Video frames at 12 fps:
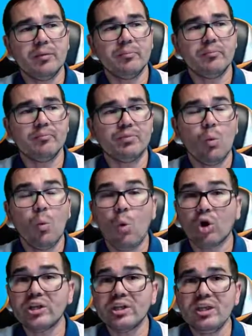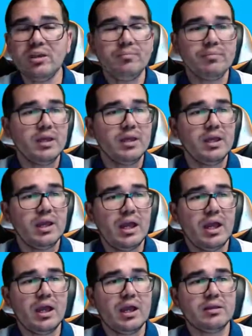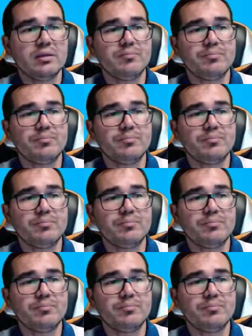working, and